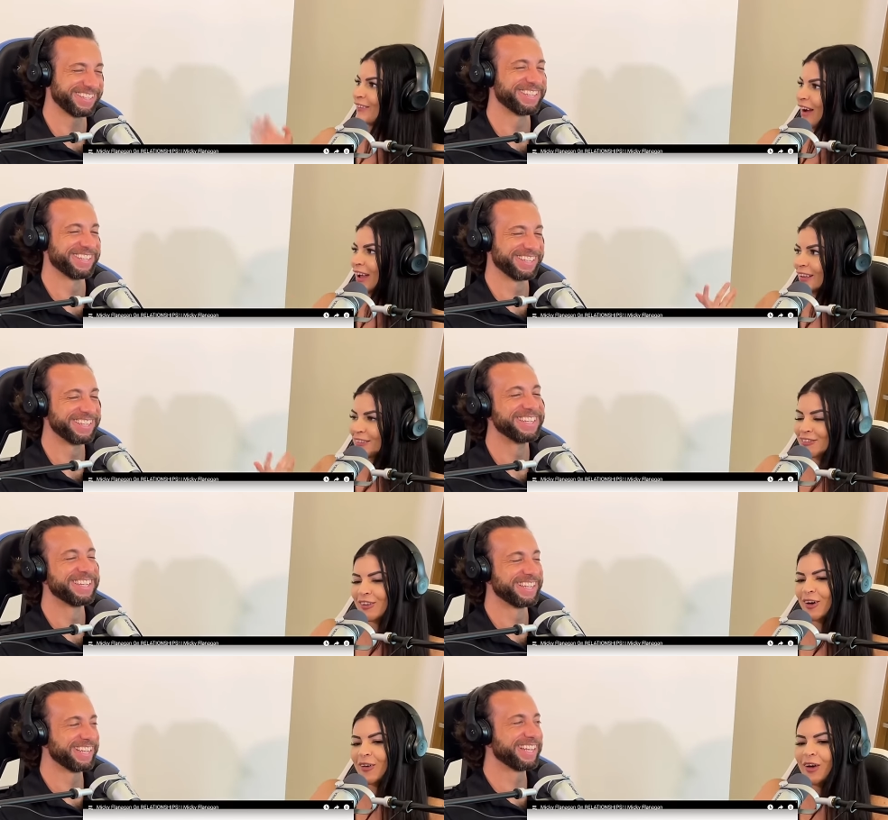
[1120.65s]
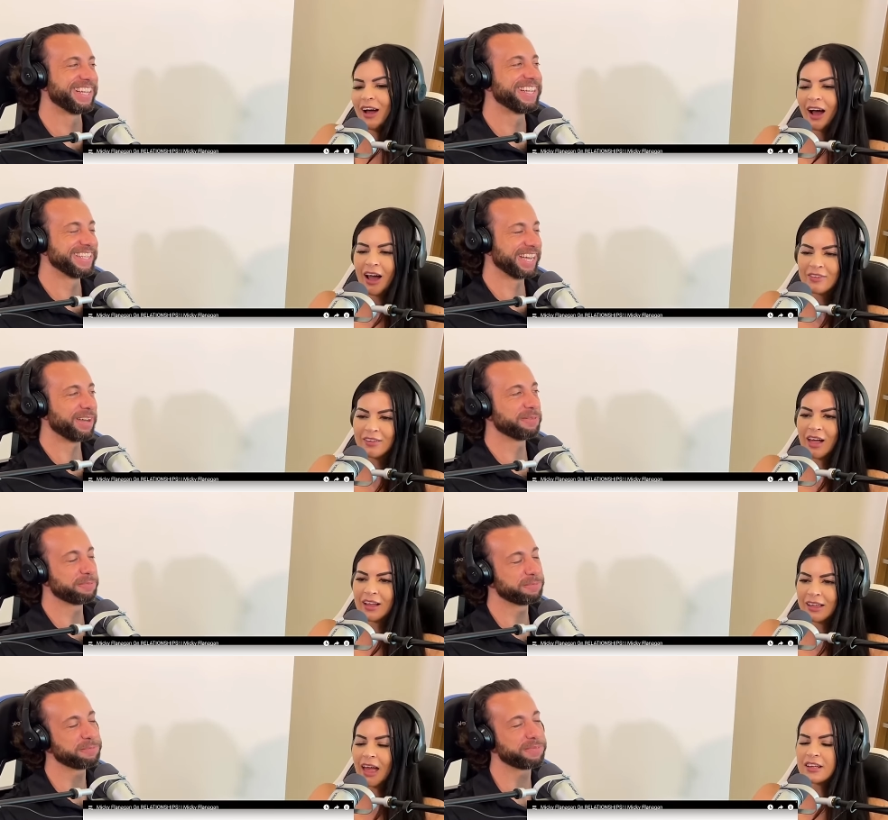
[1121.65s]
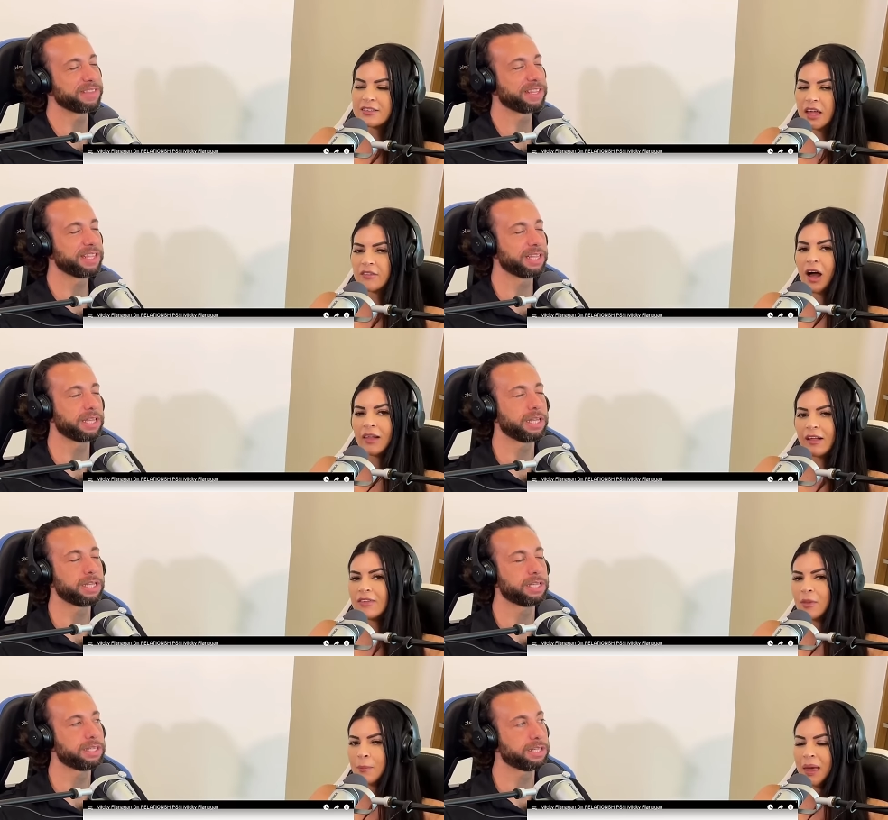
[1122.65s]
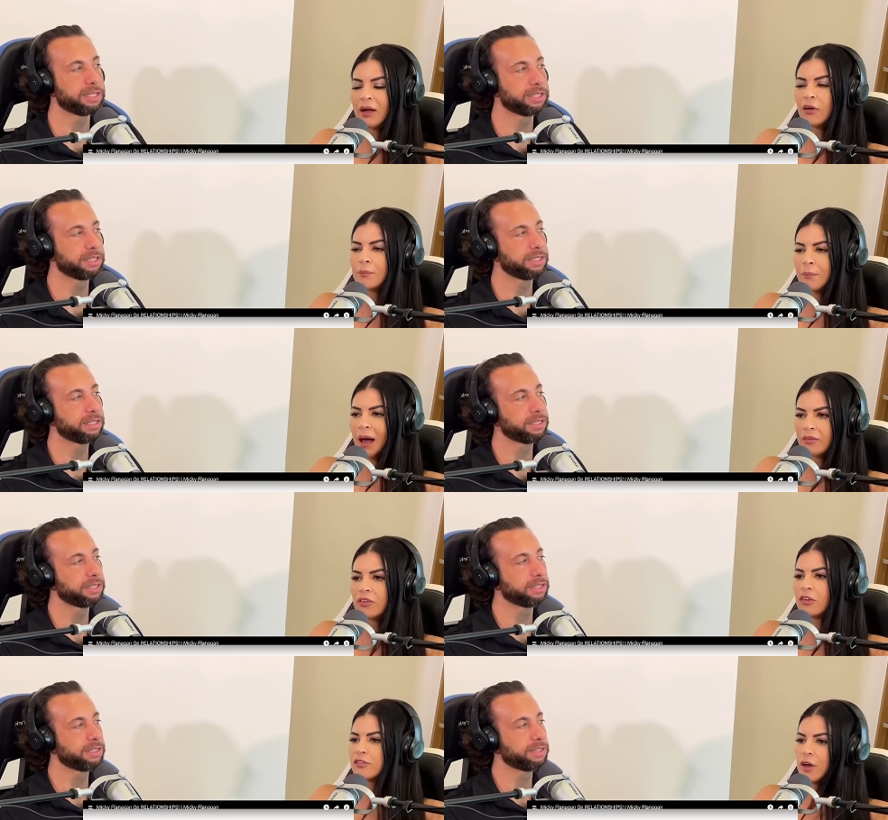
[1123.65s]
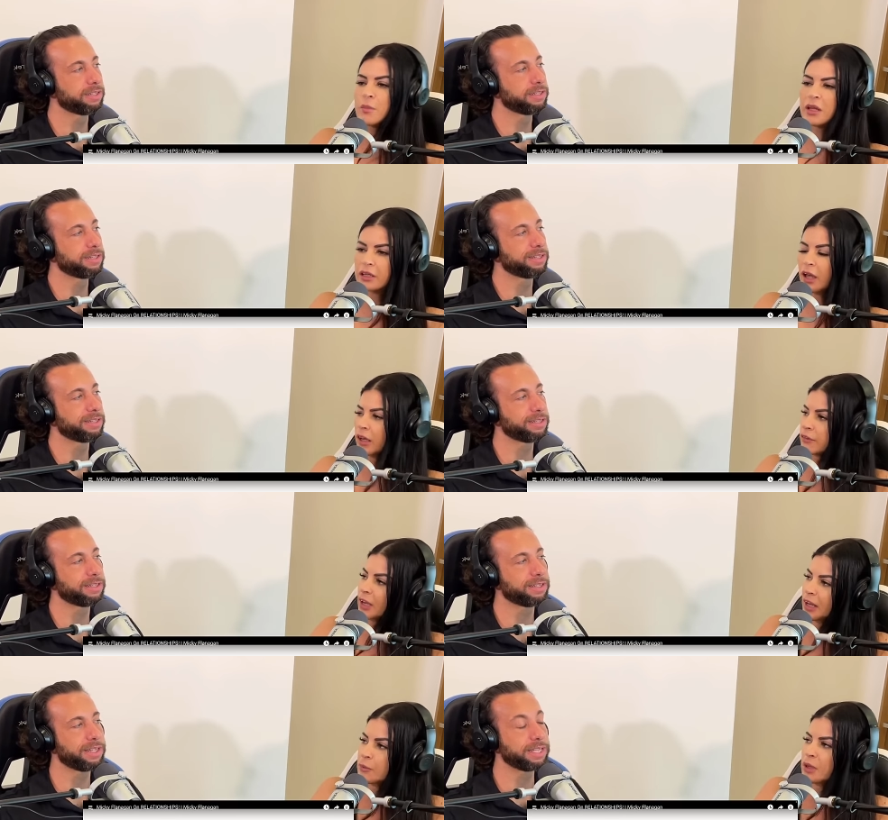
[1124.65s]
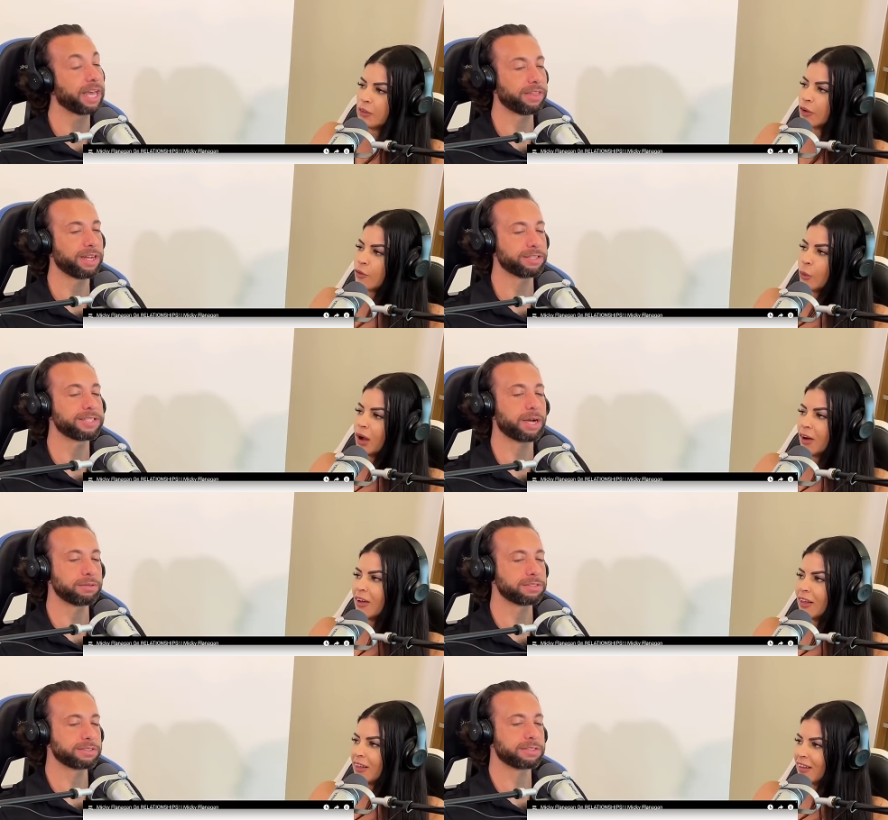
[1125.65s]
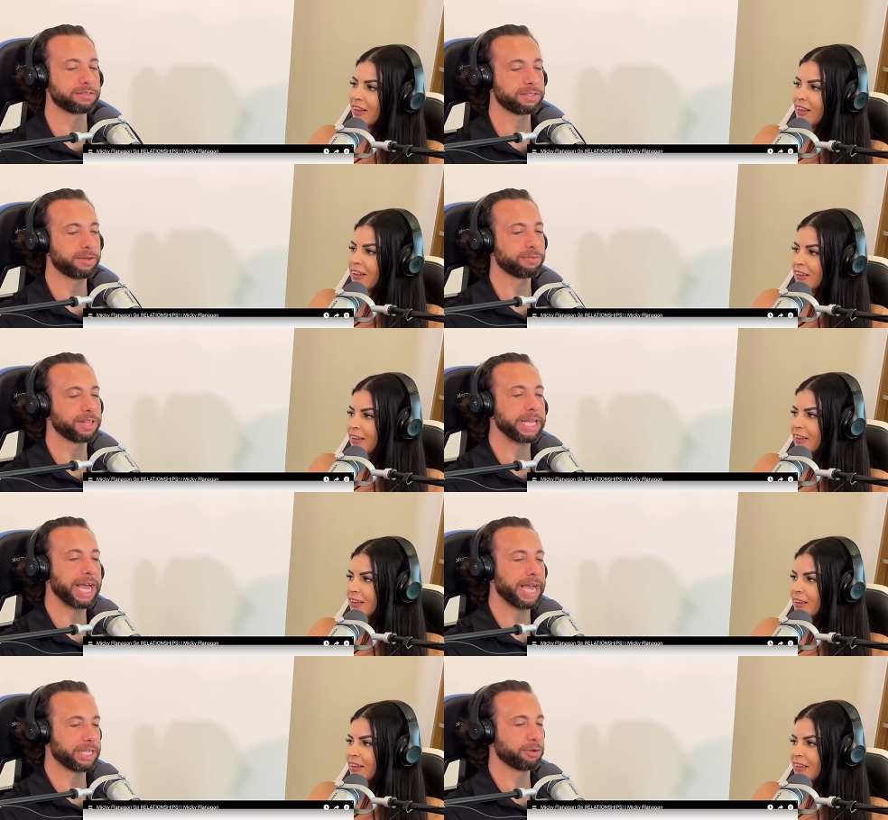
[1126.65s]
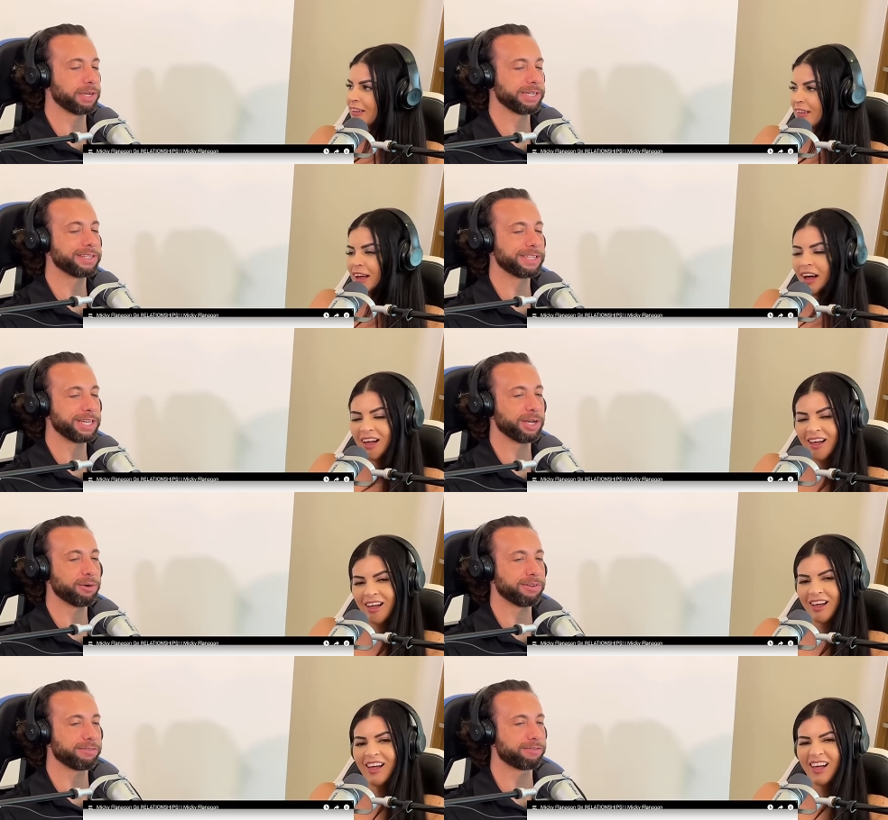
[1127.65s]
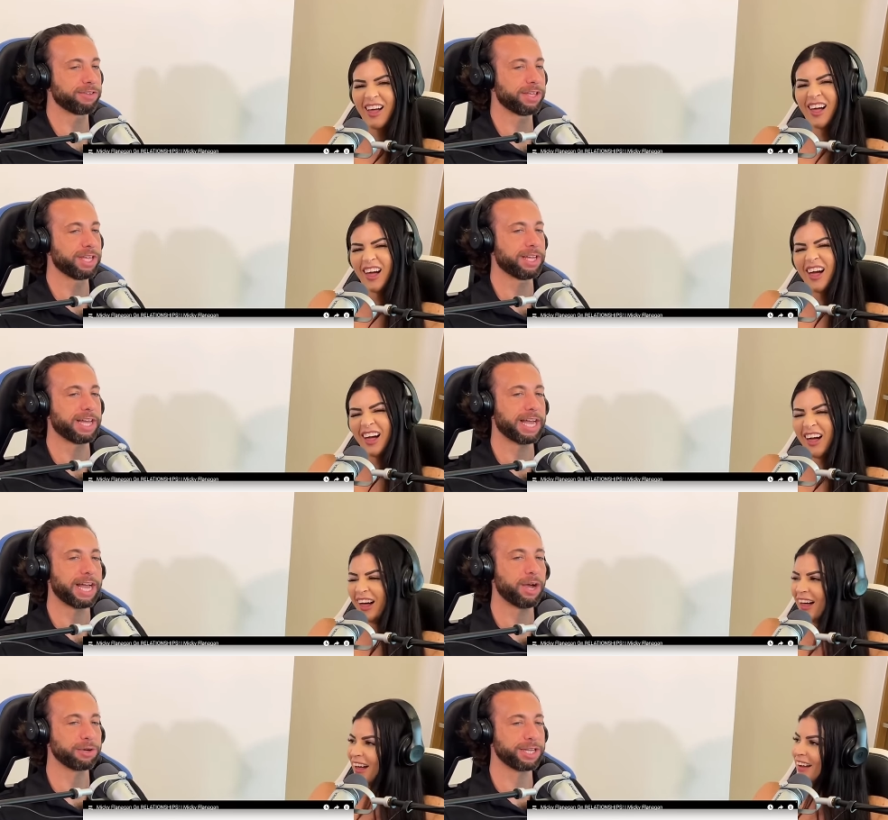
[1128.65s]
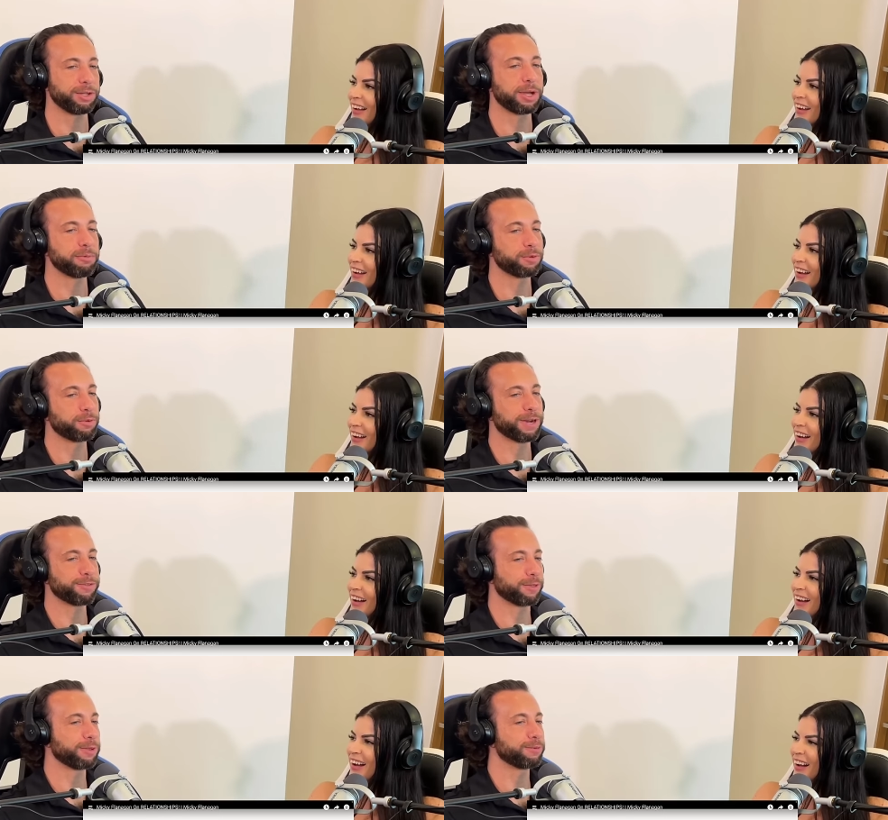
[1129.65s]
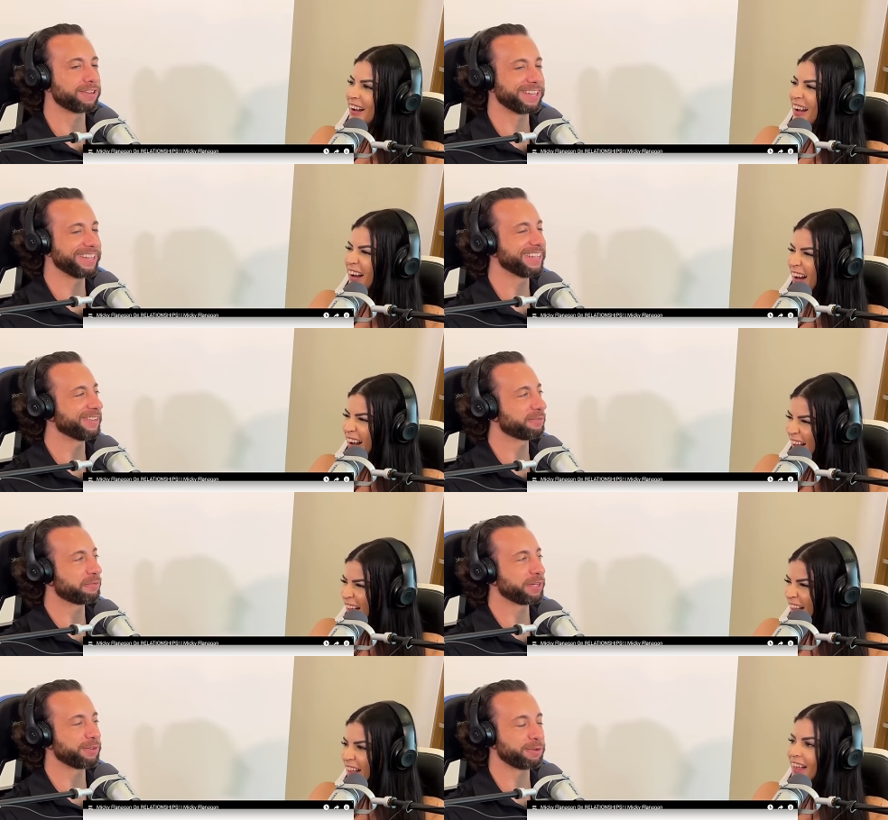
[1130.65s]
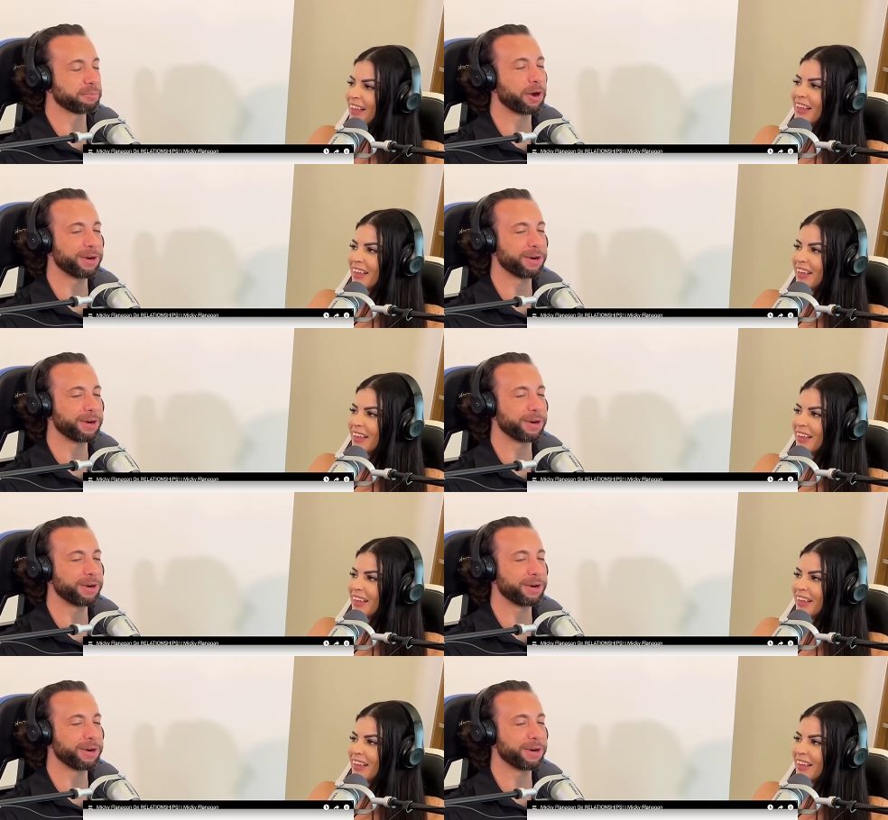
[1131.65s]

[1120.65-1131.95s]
Speaker 1: it. Right. So I yeah. think that again just kind of highlights the male, masculine, feminine kind of dynamic. Yeah, that is, well. that
Speaker 2: was definitely accurate. Yeah. You know, how can you come to a resolution for different